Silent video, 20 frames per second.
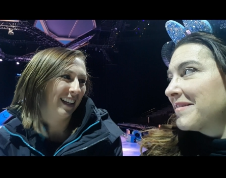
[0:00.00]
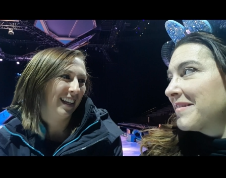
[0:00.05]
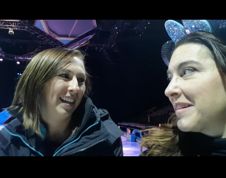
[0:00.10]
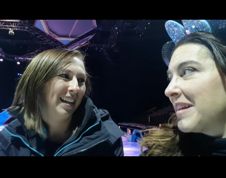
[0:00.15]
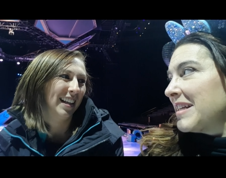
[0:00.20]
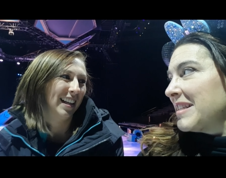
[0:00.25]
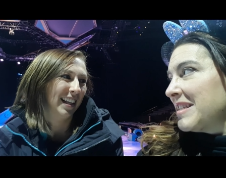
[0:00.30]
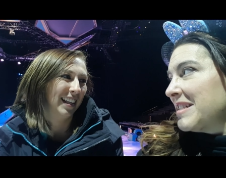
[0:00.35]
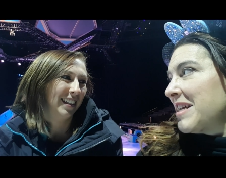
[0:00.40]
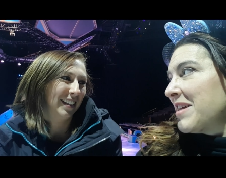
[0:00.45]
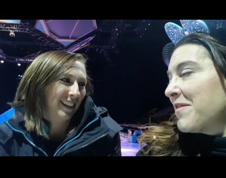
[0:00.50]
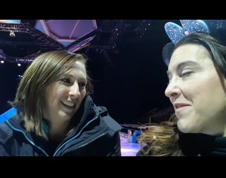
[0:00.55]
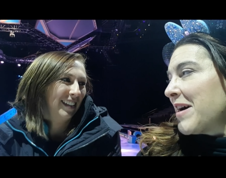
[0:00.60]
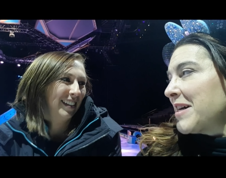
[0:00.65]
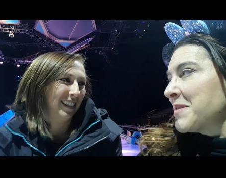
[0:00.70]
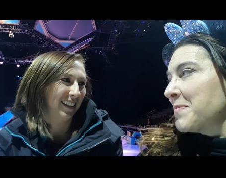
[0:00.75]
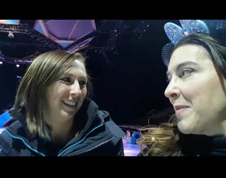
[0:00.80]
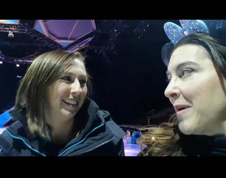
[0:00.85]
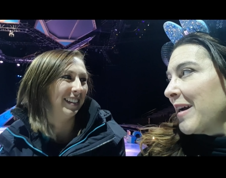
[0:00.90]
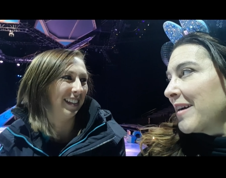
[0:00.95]
Speaker 1: It's another
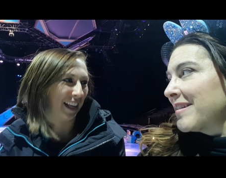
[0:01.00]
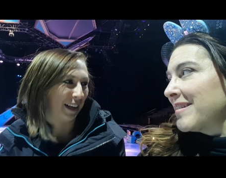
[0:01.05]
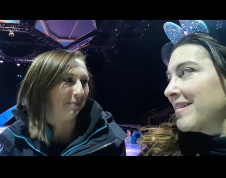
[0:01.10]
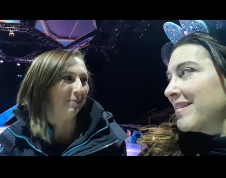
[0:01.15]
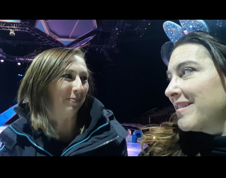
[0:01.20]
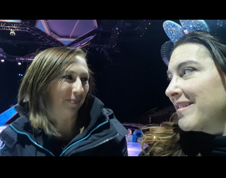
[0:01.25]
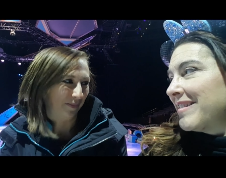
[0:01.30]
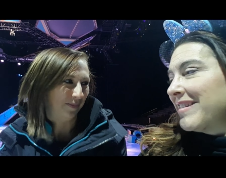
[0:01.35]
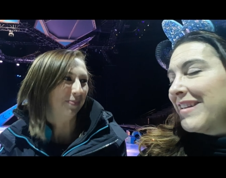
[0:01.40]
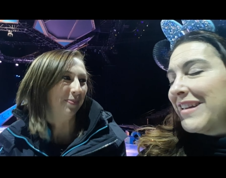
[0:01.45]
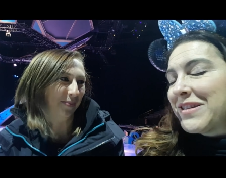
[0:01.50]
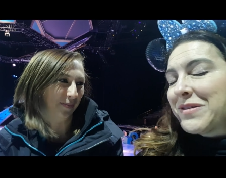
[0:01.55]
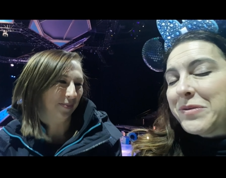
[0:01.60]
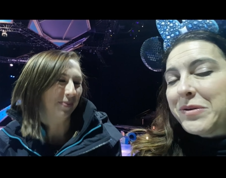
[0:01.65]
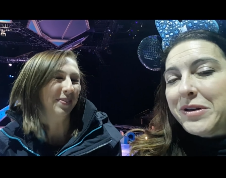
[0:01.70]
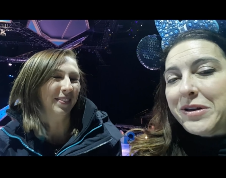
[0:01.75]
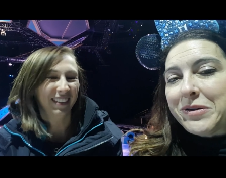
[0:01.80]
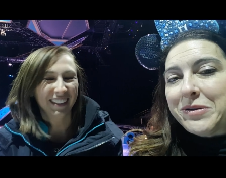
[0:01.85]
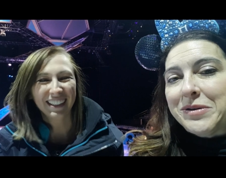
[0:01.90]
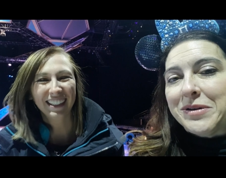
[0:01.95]
aspect. Yep. That's
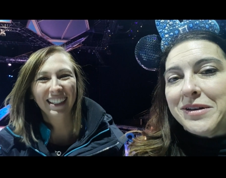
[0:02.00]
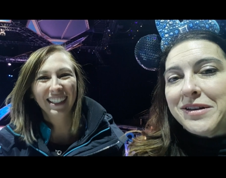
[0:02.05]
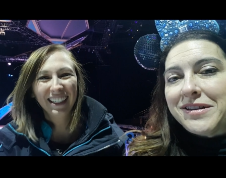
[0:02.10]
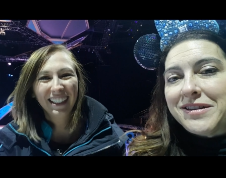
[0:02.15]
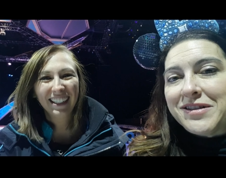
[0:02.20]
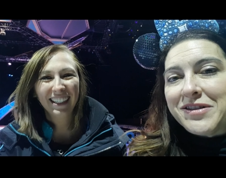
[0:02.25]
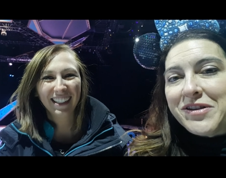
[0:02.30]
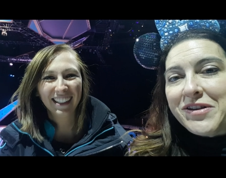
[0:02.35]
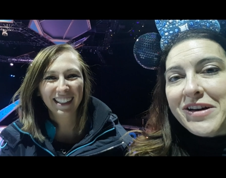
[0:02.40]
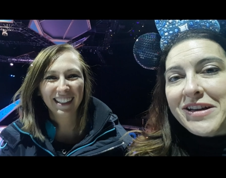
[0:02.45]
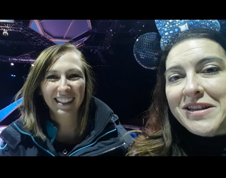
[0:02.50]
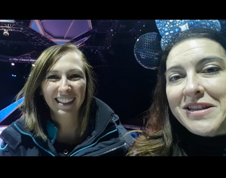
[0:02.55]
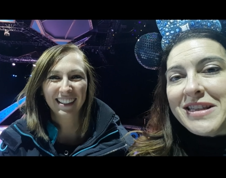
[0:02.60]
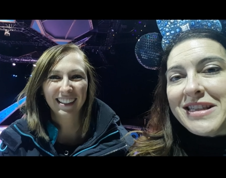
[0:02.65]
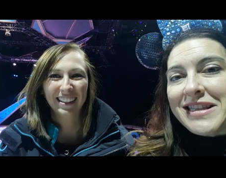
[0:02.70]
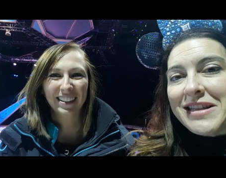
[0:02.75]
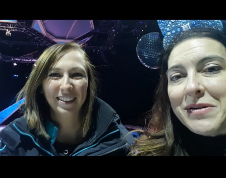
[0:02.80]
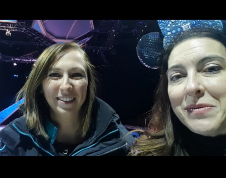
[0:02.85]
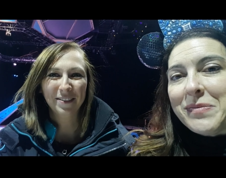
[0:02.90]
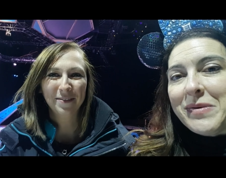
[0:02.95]
really cool. So you get to
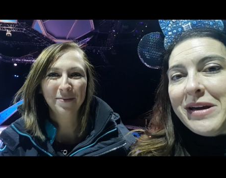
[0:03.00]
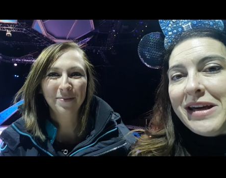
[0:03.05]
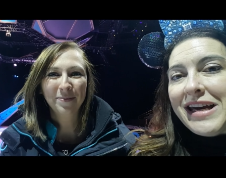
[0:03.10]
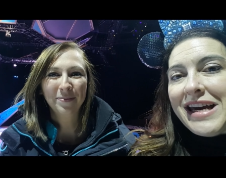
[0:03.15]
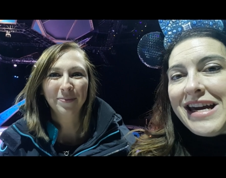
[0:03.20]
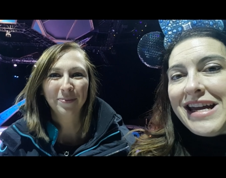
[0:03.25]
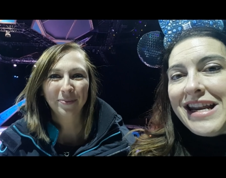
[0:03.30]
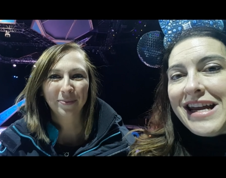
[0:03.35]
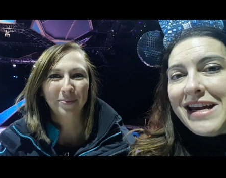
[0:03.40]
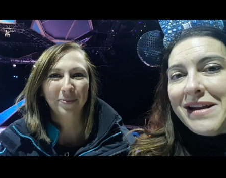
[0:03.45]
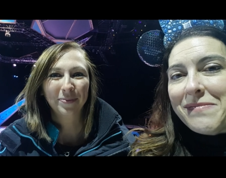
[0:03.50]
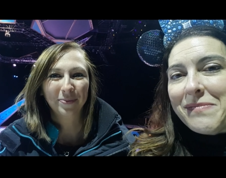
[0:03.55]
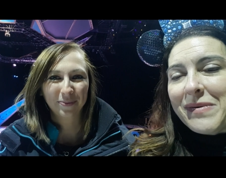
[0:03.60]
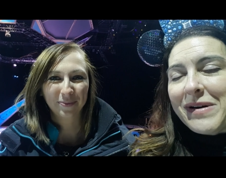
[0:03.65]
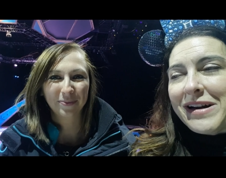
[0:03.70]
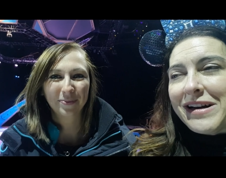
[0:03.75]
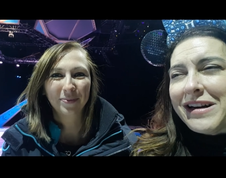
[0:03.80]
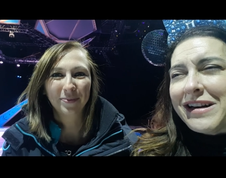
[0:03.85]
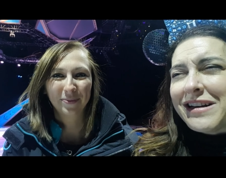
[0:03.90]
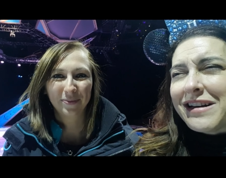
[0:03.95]
still be in it,
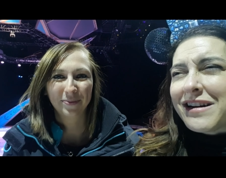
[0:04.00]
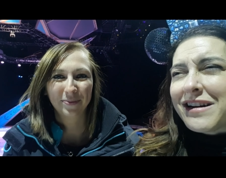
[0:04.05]
but